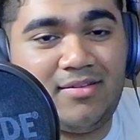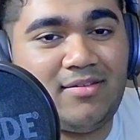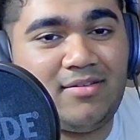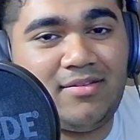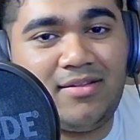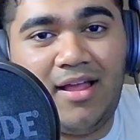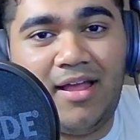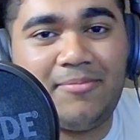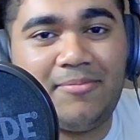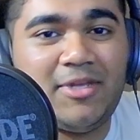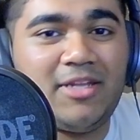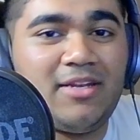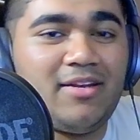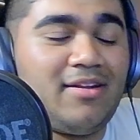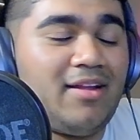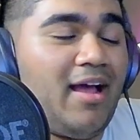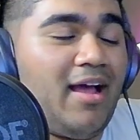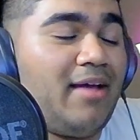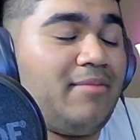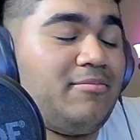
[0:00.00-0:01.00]
I mean,
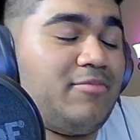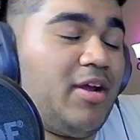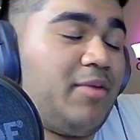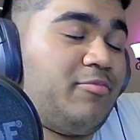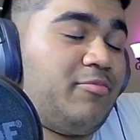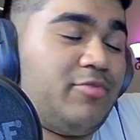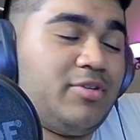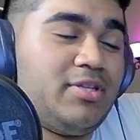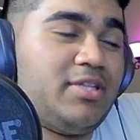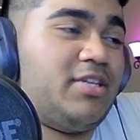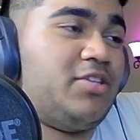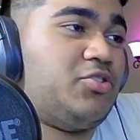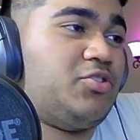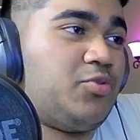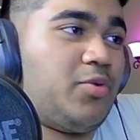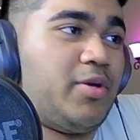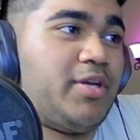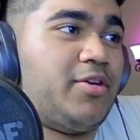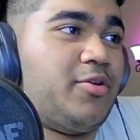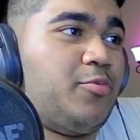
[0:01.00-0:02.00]
I'm I'm really
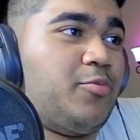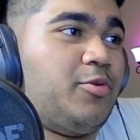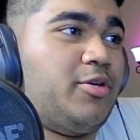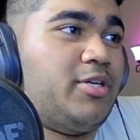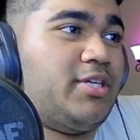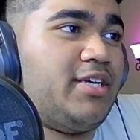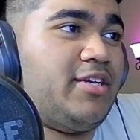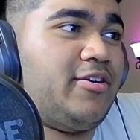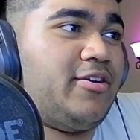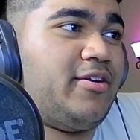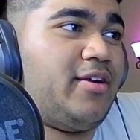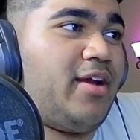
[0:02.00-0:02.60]
enjoying her work here.